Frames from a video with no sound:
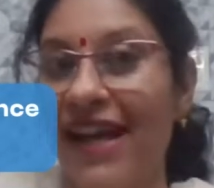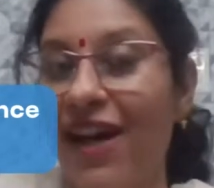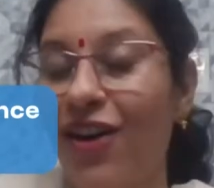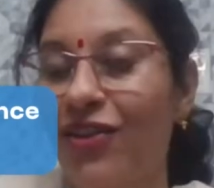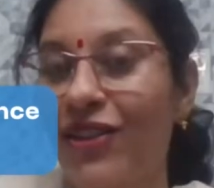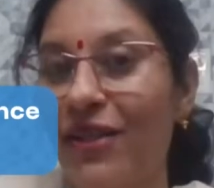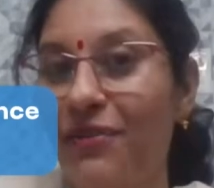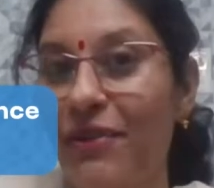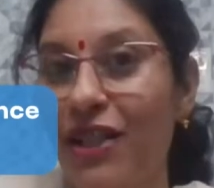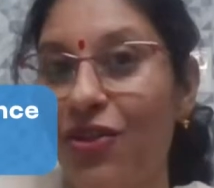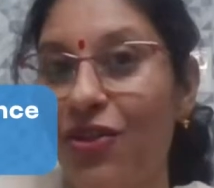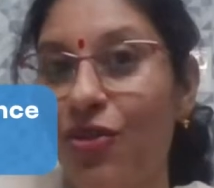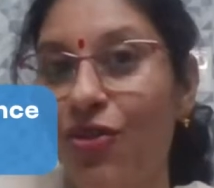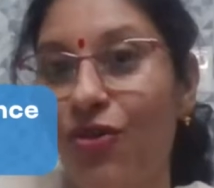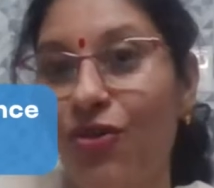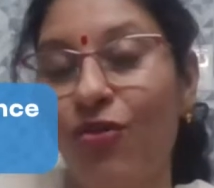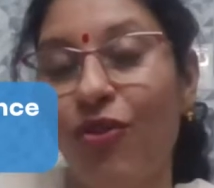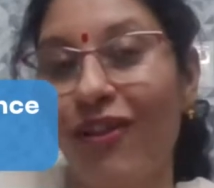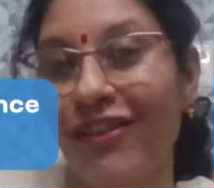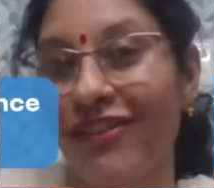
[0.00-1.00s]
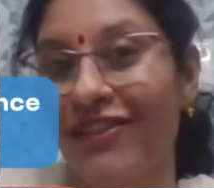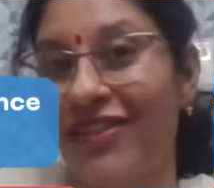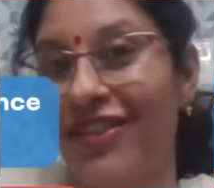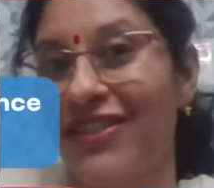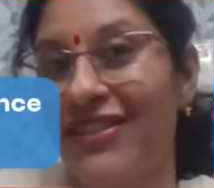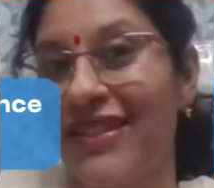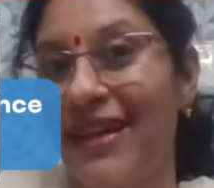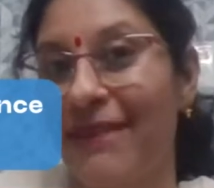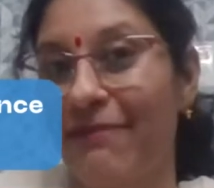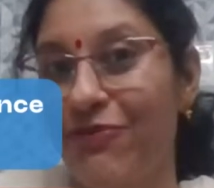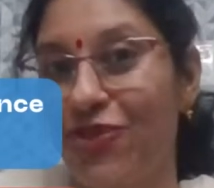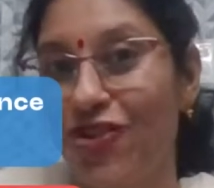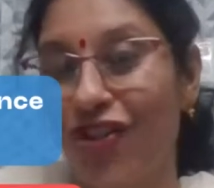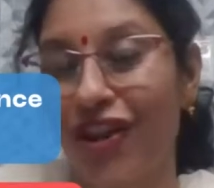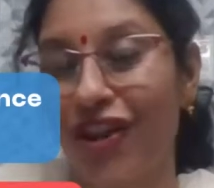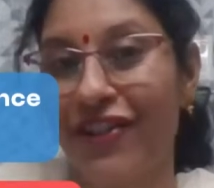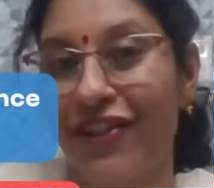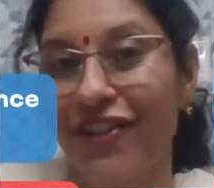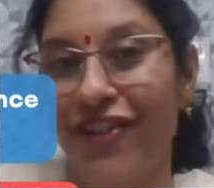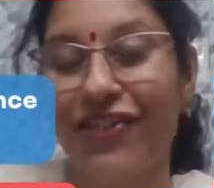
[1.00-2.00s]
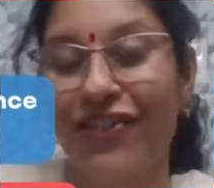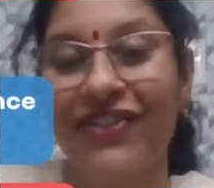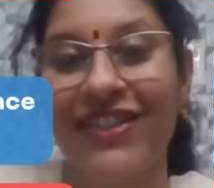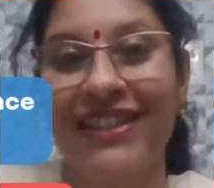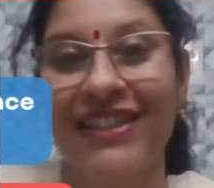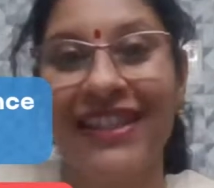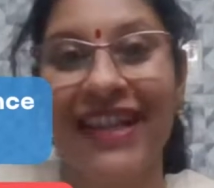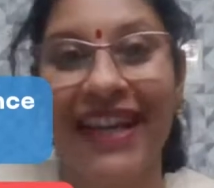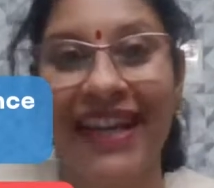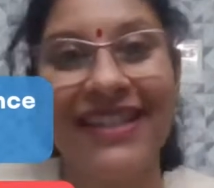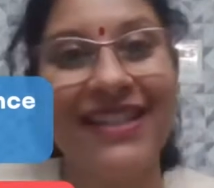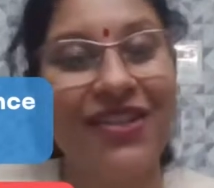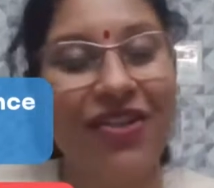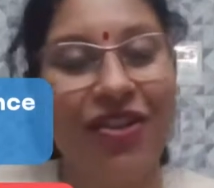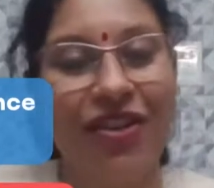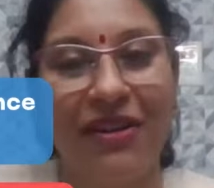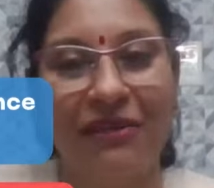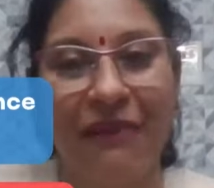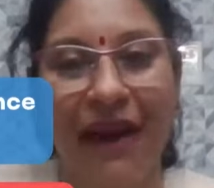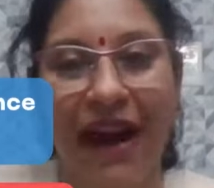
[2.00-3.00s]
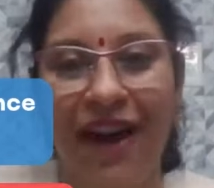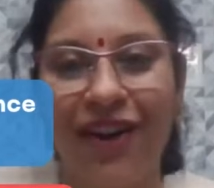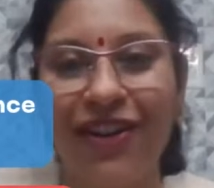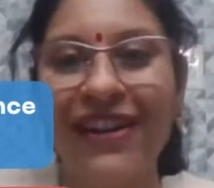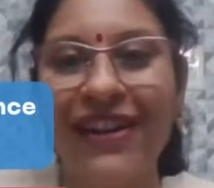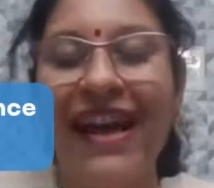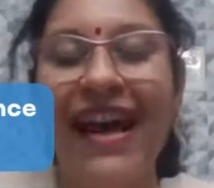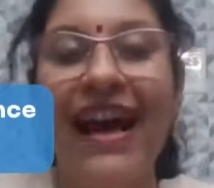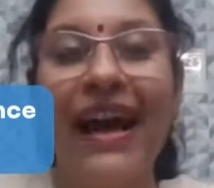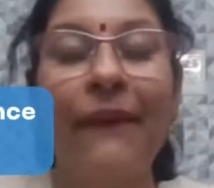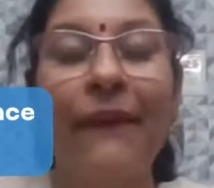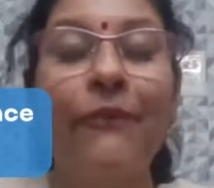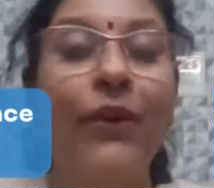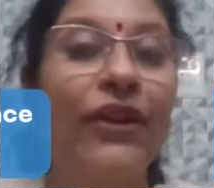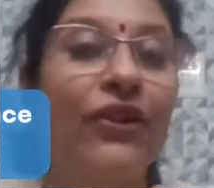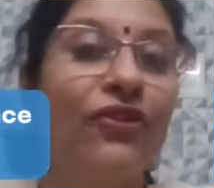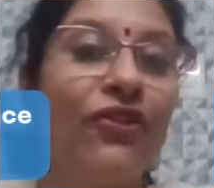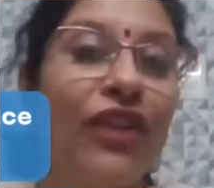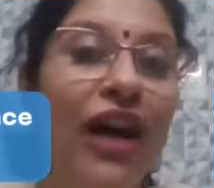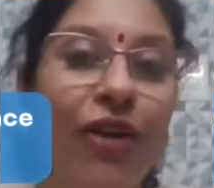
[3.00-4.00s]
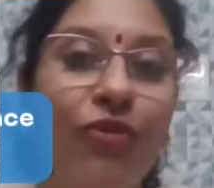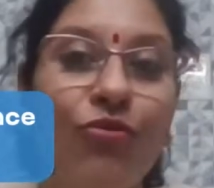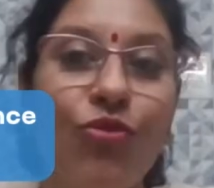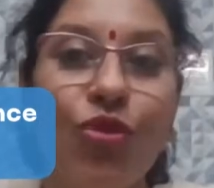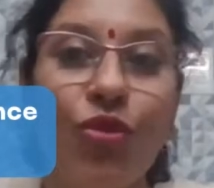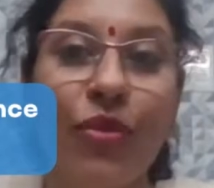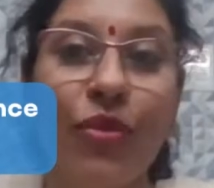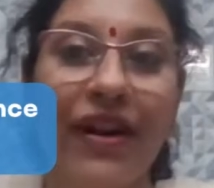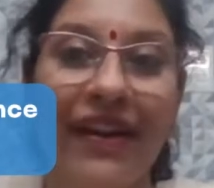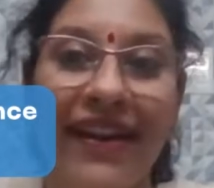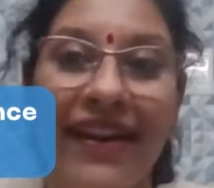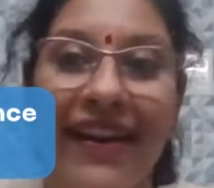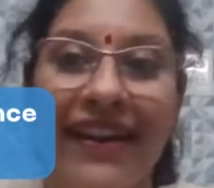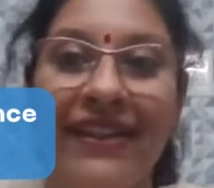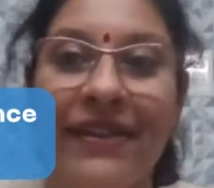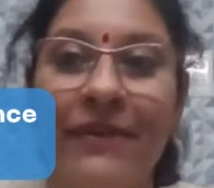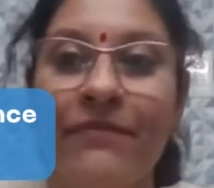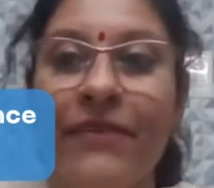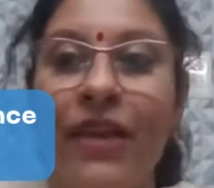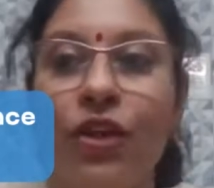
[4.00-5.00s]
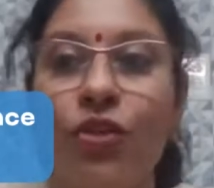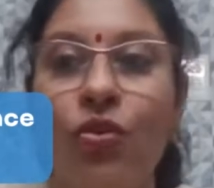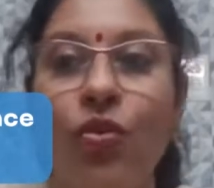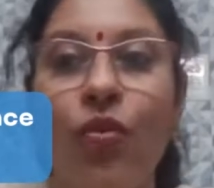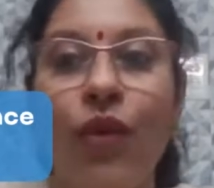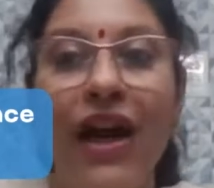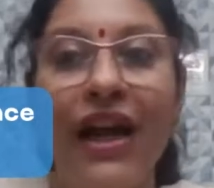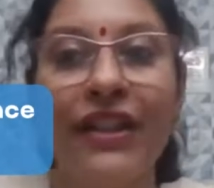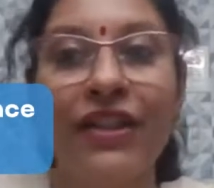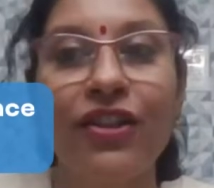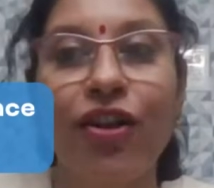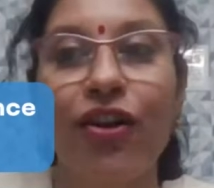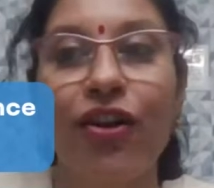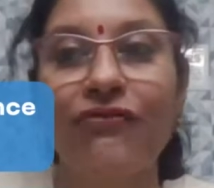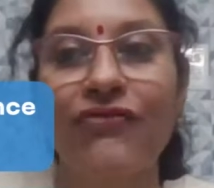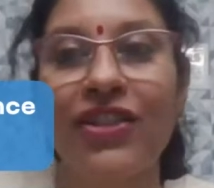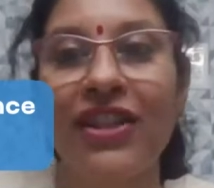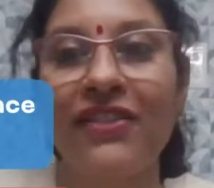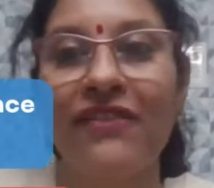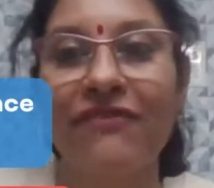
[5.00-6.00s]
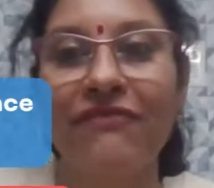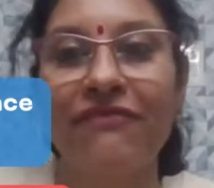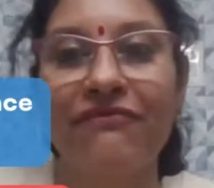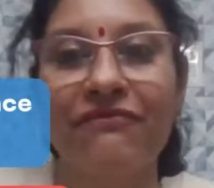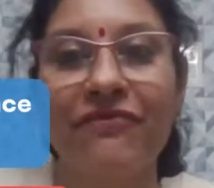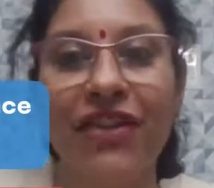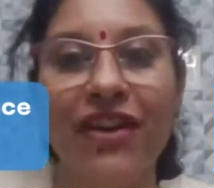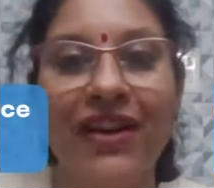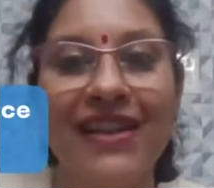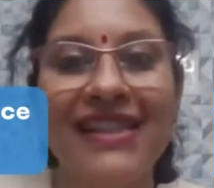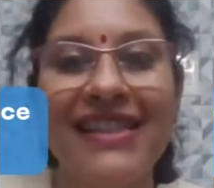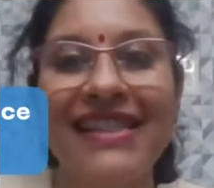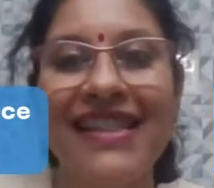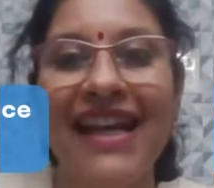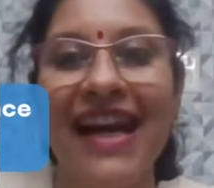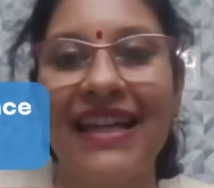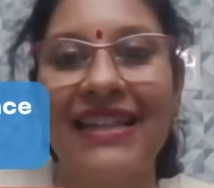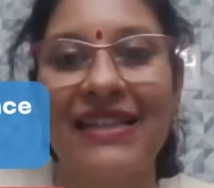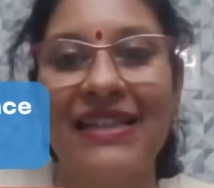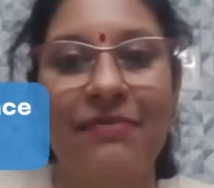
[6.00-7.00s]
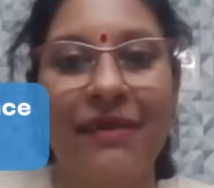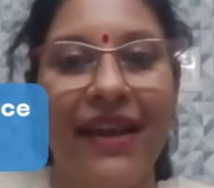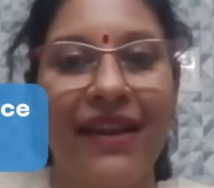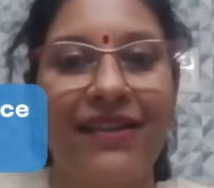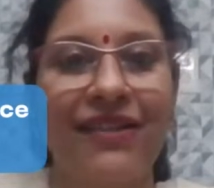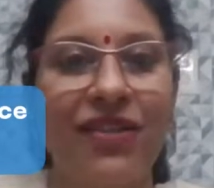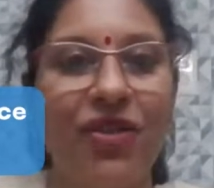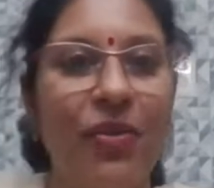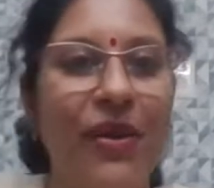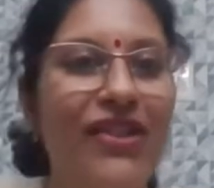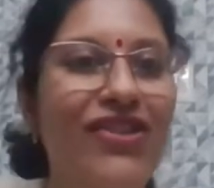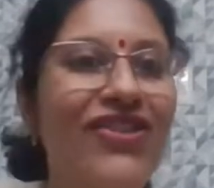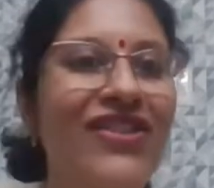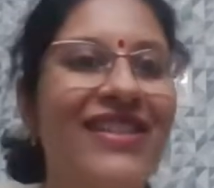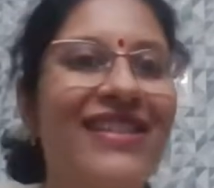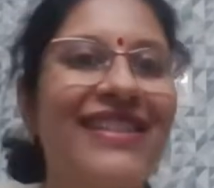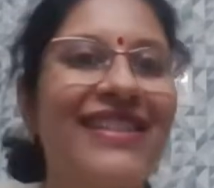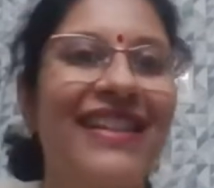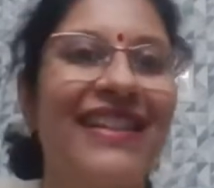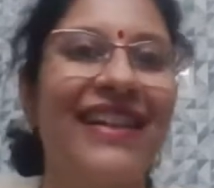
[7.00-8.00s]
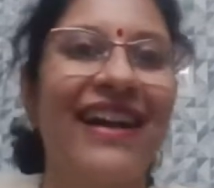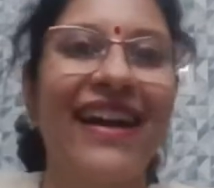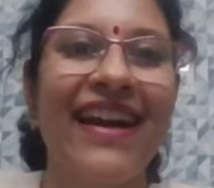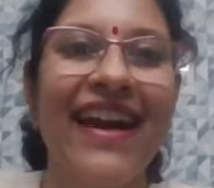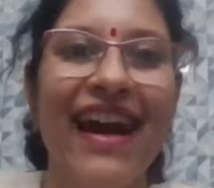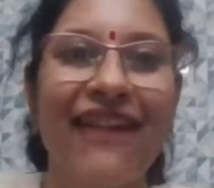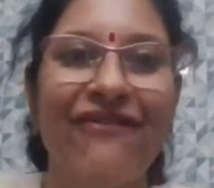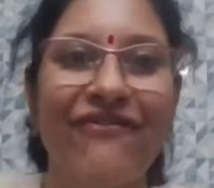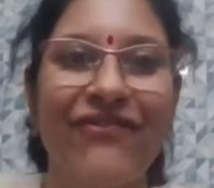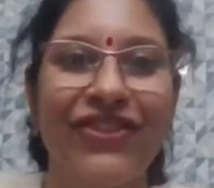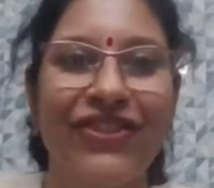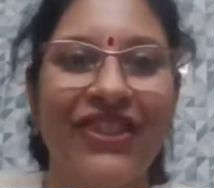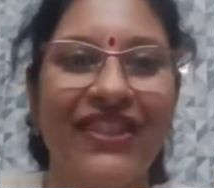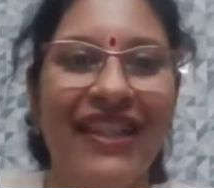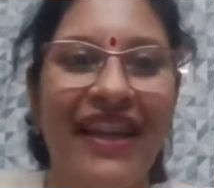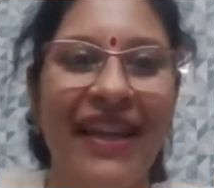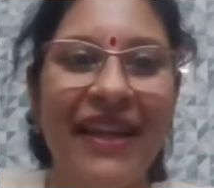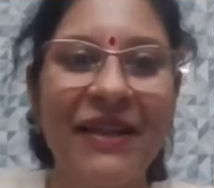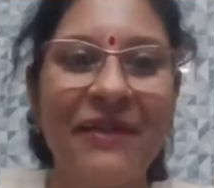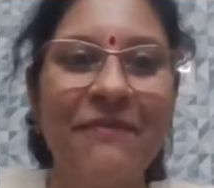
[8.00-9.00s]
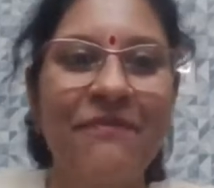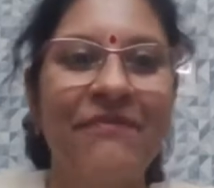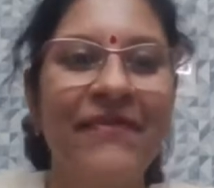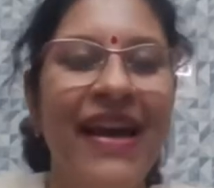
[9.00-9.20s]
Now that we know what the subgenre of the day is all about, I'm going to now move ahead to one of the first icebreaker questions that I have for the day.